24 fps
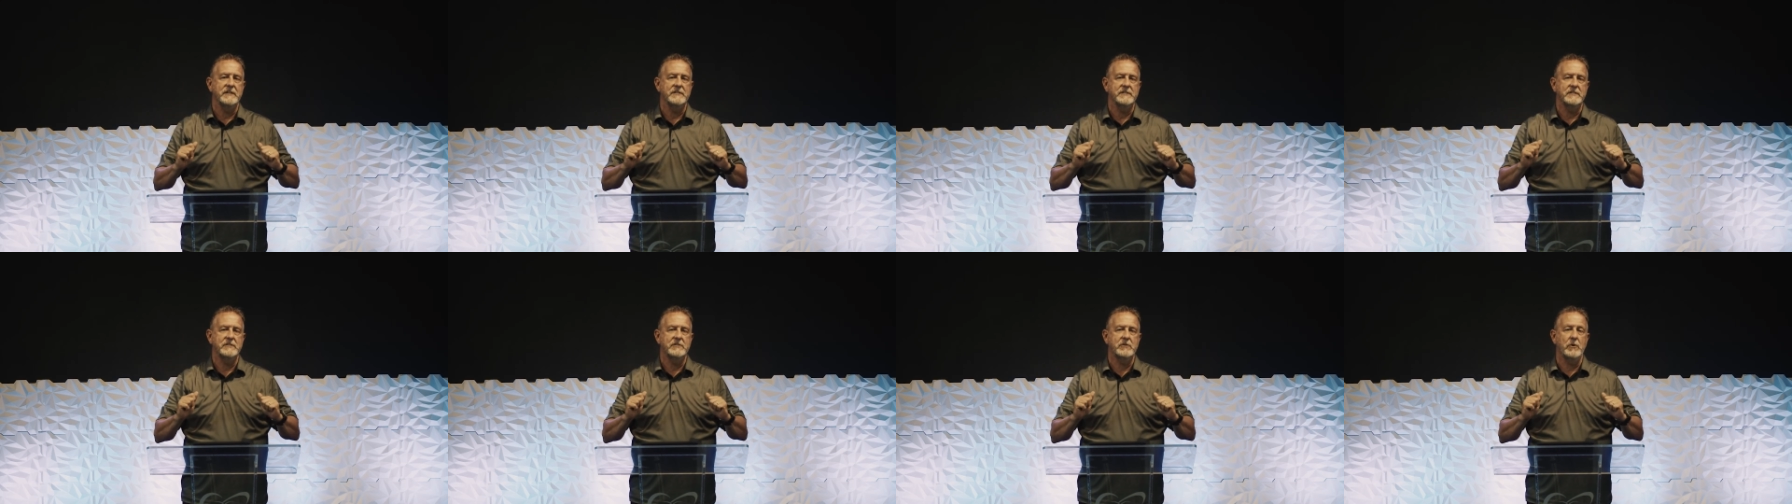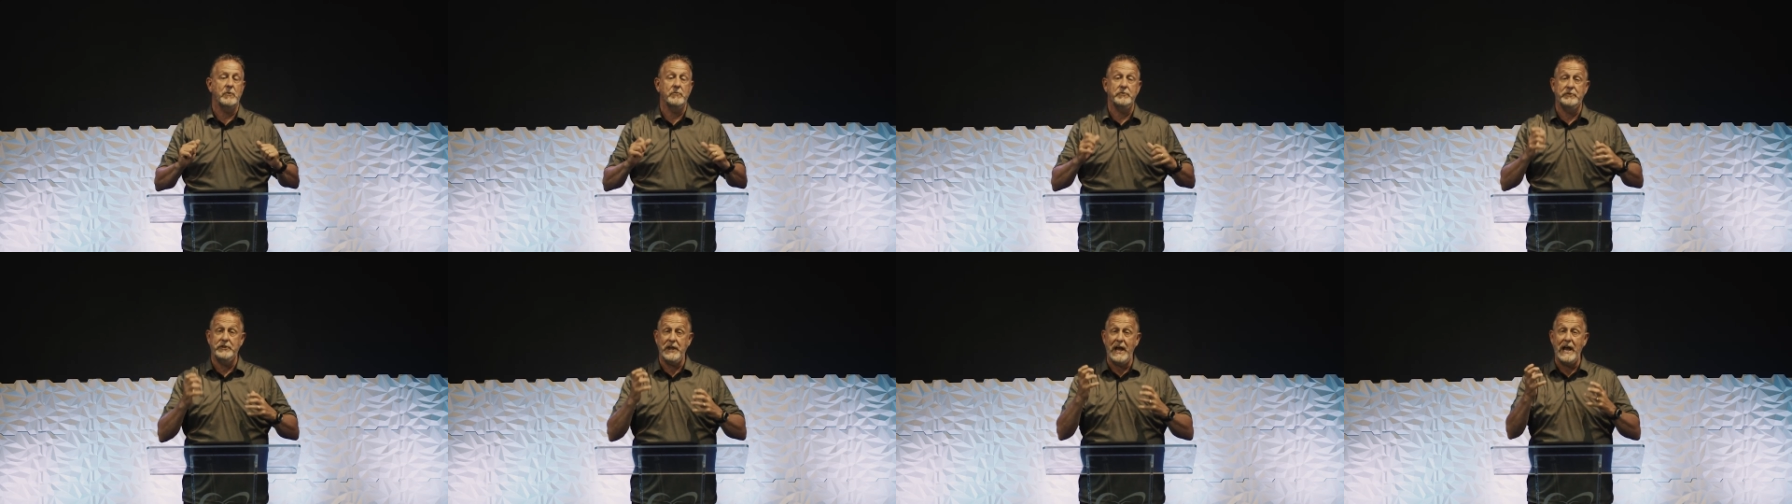
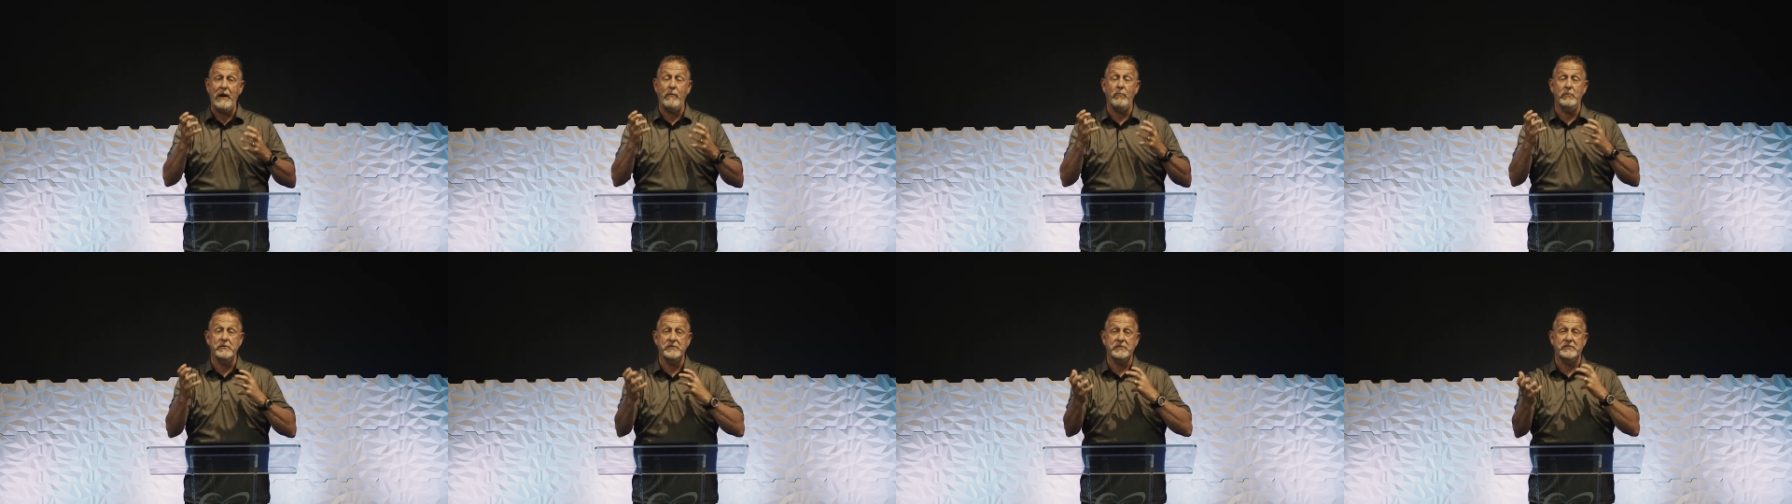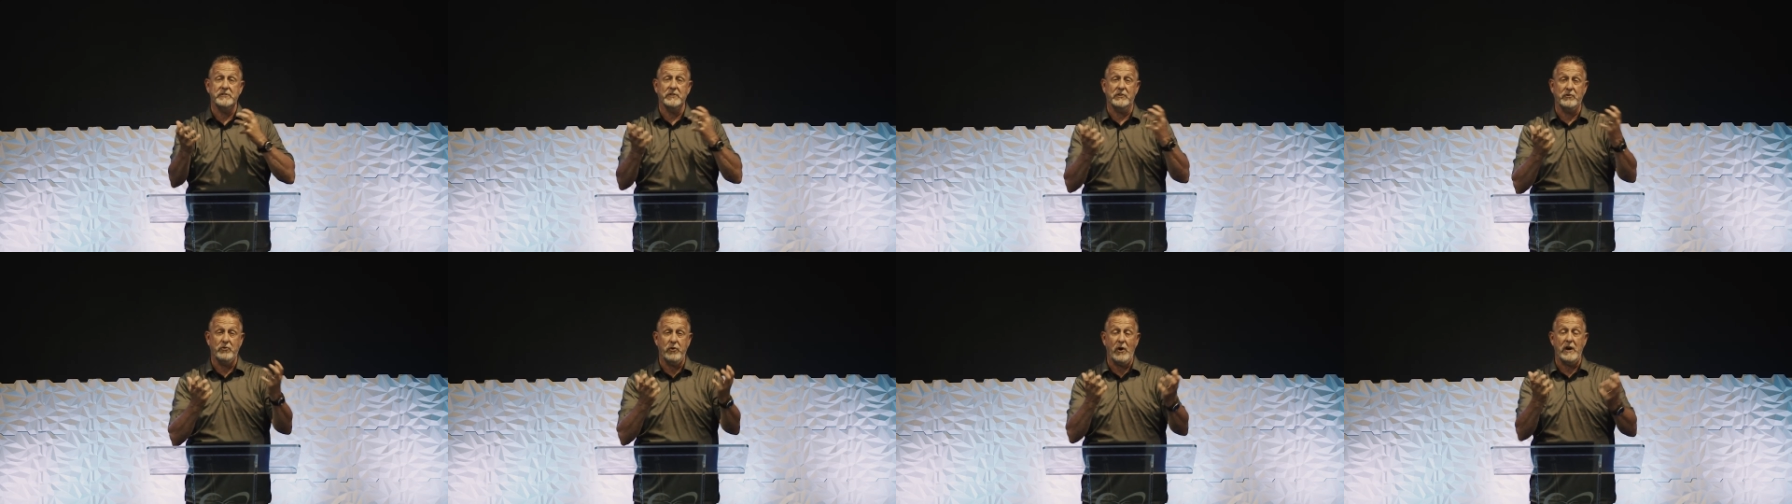So that was
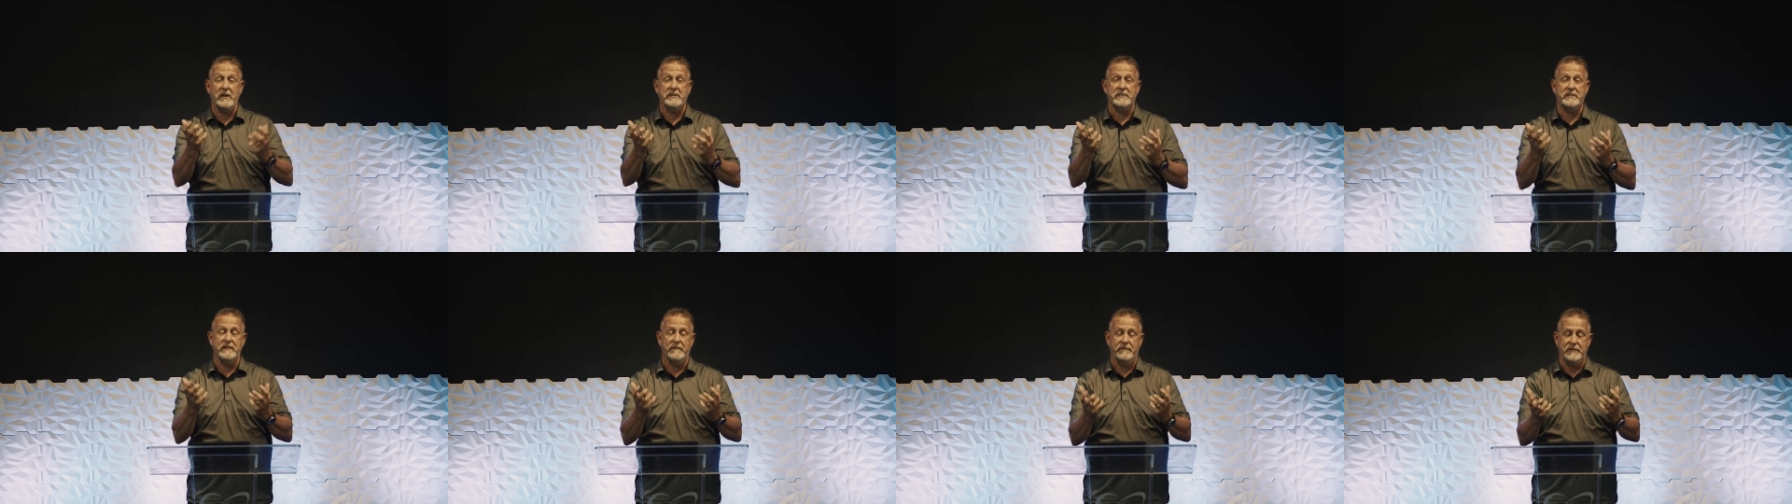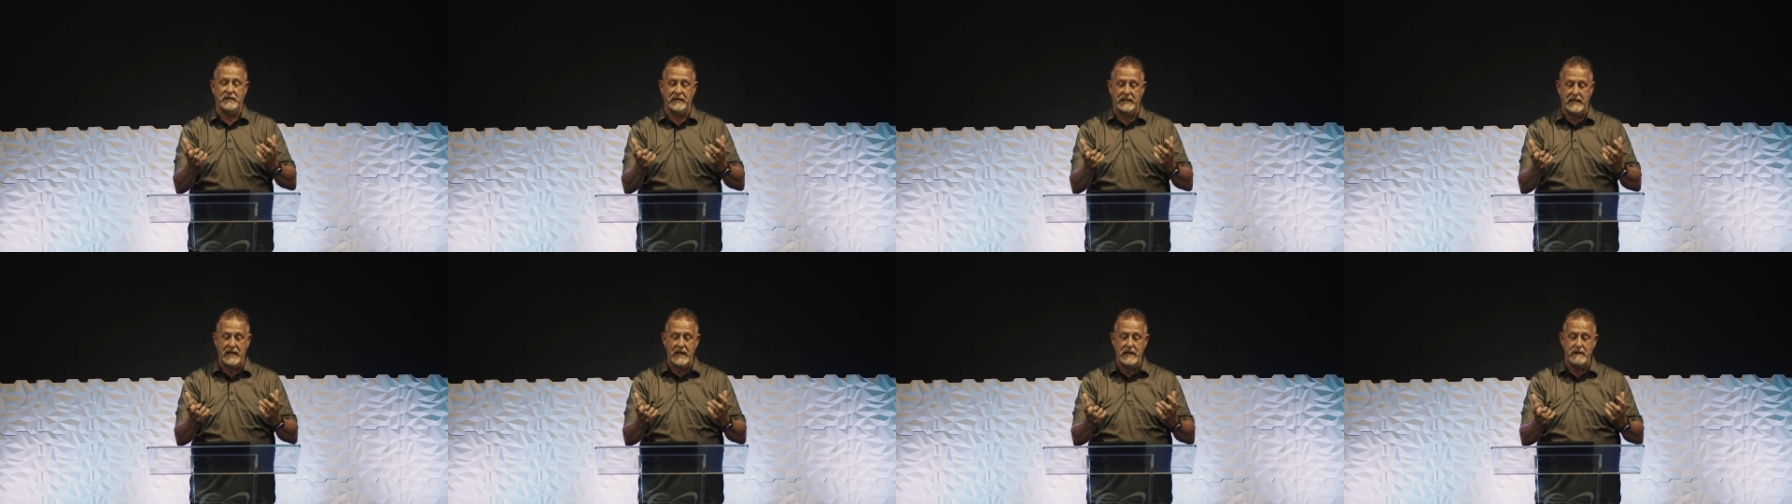the crux of
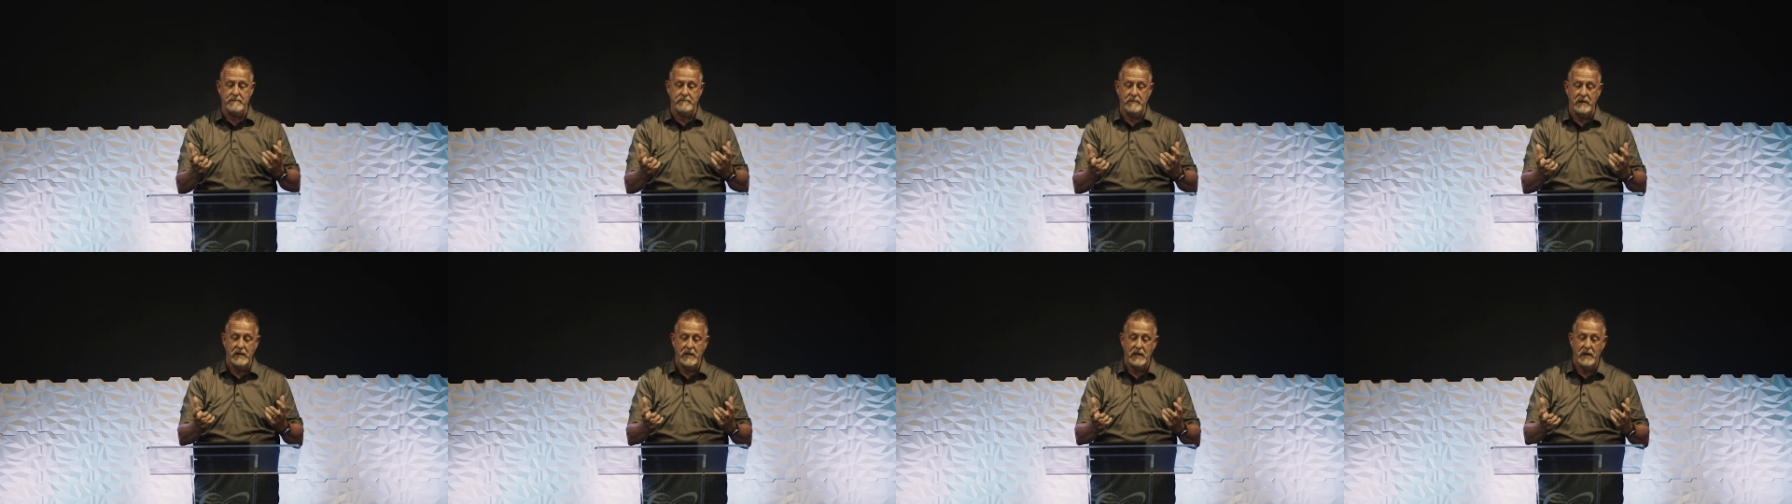the game.